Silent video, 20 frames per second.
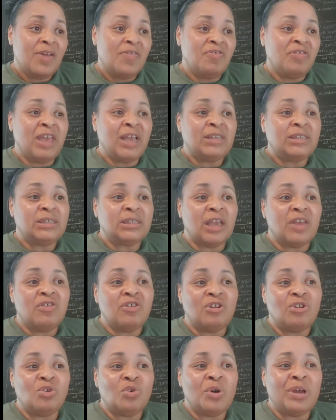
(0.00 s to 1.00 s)
They say
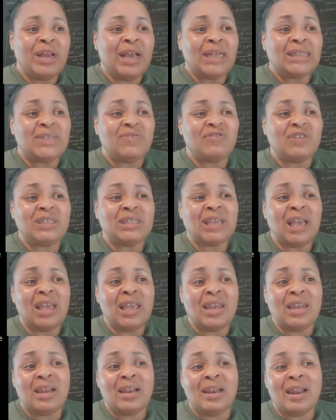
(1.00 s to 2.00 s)
the Lord has
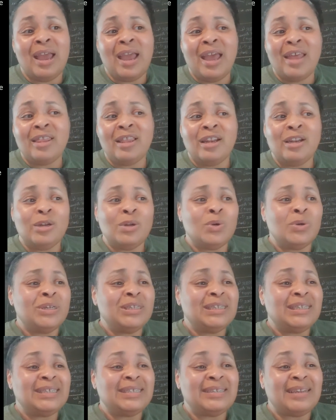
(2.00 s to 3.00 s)
forsaken the land, the Lord
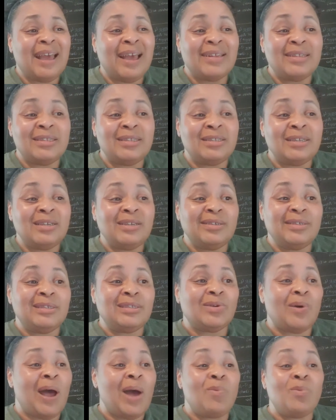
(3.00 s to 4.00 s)
does not see,
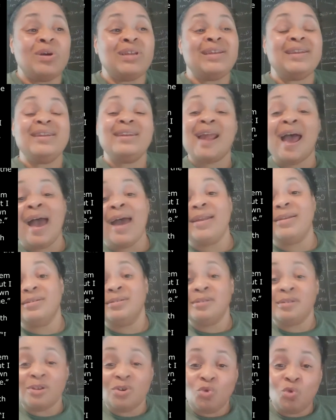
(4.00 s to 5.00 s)
So I will not
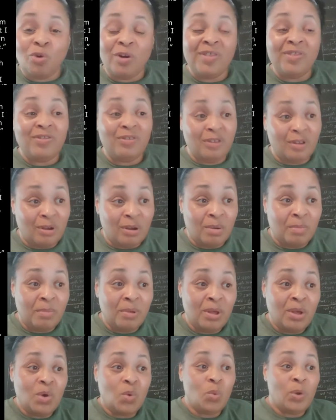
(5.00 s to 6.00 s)
look on them
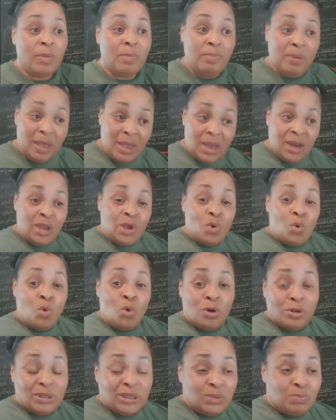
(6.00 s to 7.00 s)
with pity
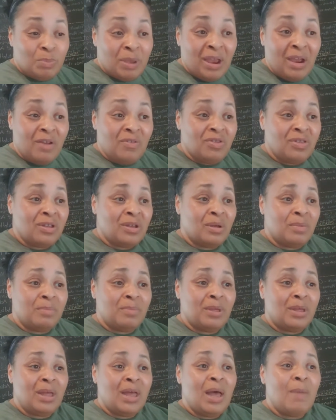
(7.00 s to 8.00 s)
or spare them,
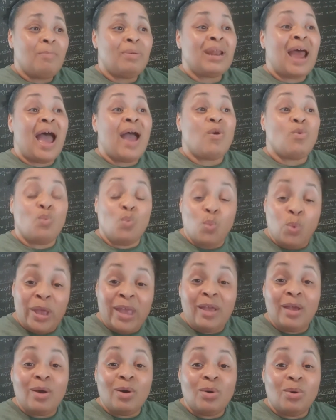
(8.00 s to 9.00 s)
but I
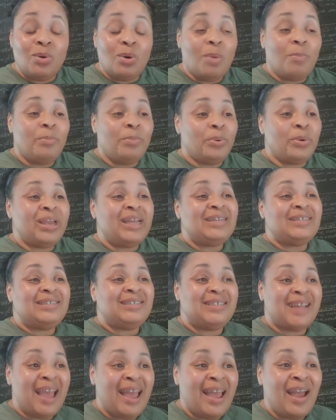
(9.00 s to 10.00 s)
will bring
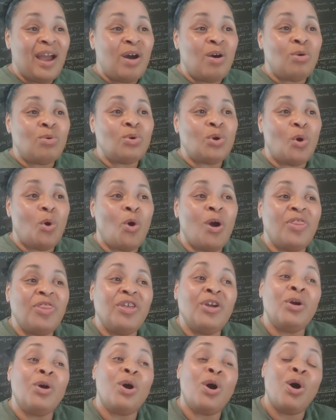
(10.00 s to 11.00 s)
down on
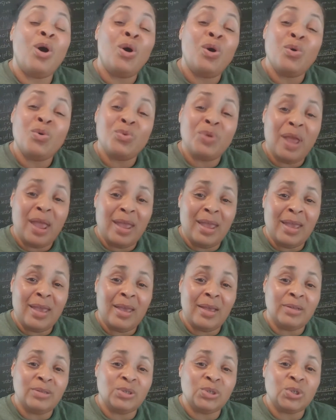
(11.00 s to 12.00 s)
their own
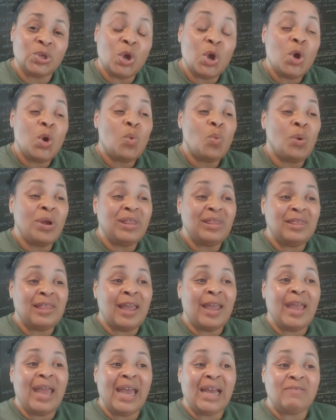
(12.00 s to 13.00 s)
heads what
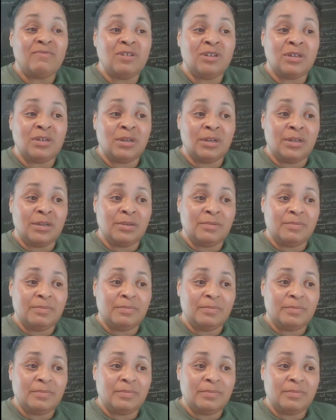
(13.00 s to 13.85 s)
they have done.